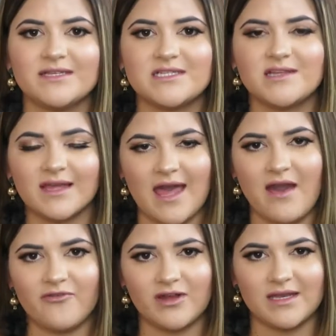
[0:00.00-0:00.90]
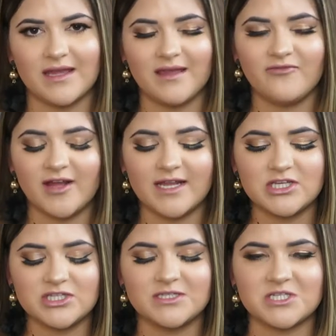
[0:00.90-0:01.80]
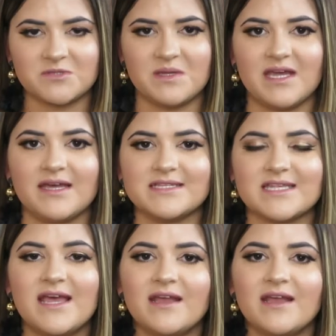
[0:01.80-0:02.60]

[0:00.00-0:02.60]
this to the Kat Von D foundation, just because